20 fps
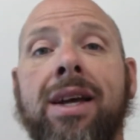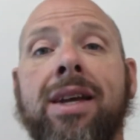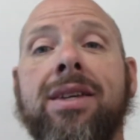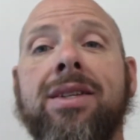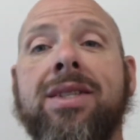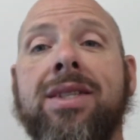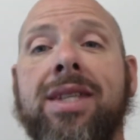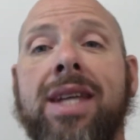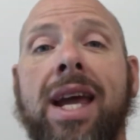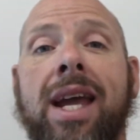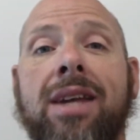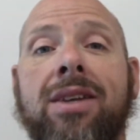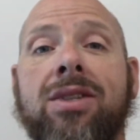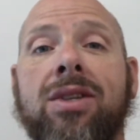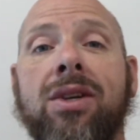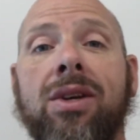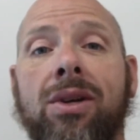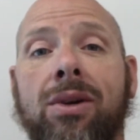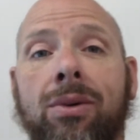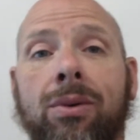stay
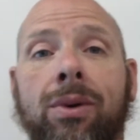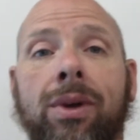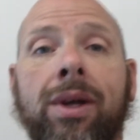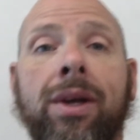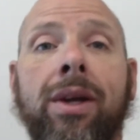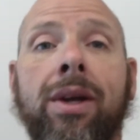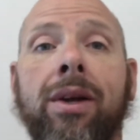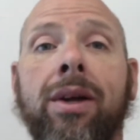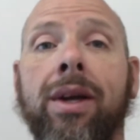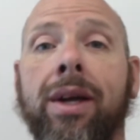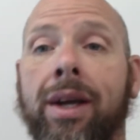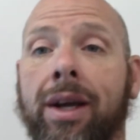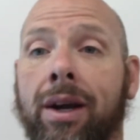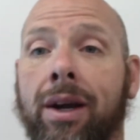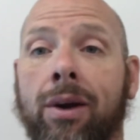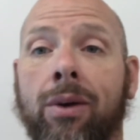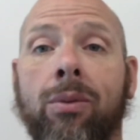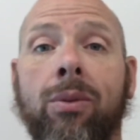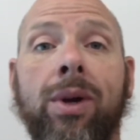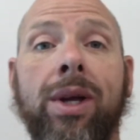tuned.
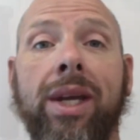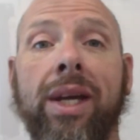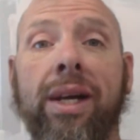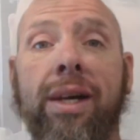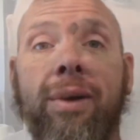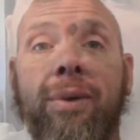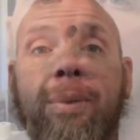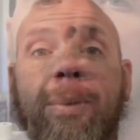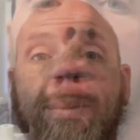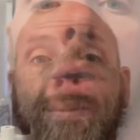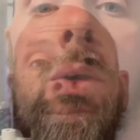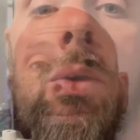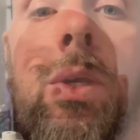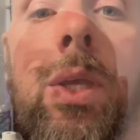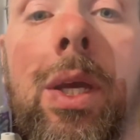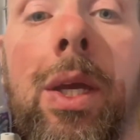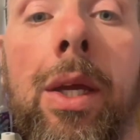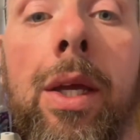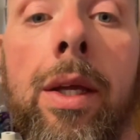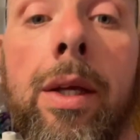Here we go.
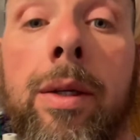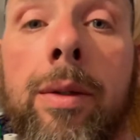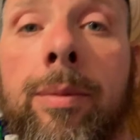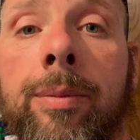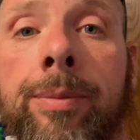Okay.